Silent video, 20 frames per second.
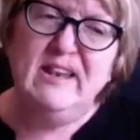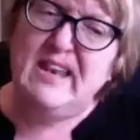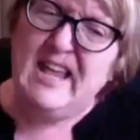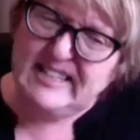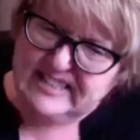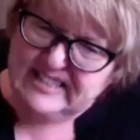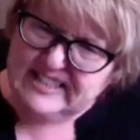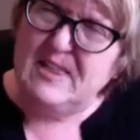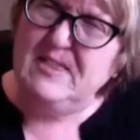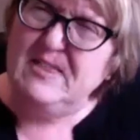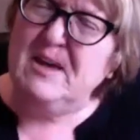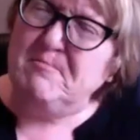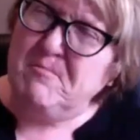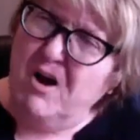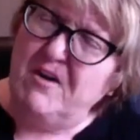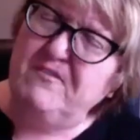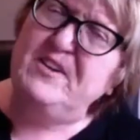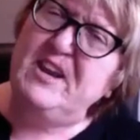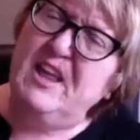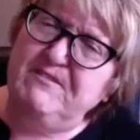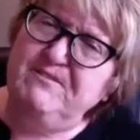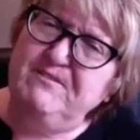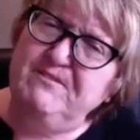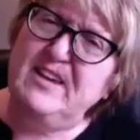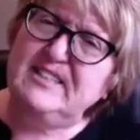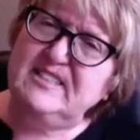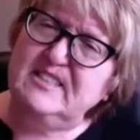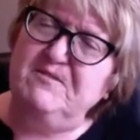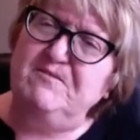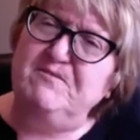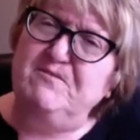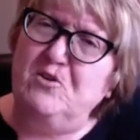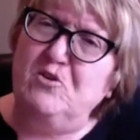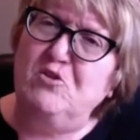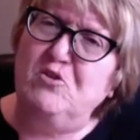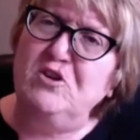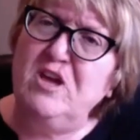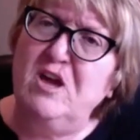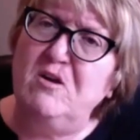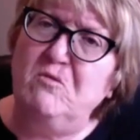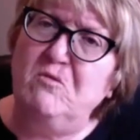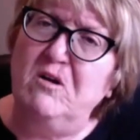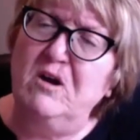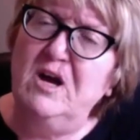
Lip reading: Let's get them off and I'll fix them for you.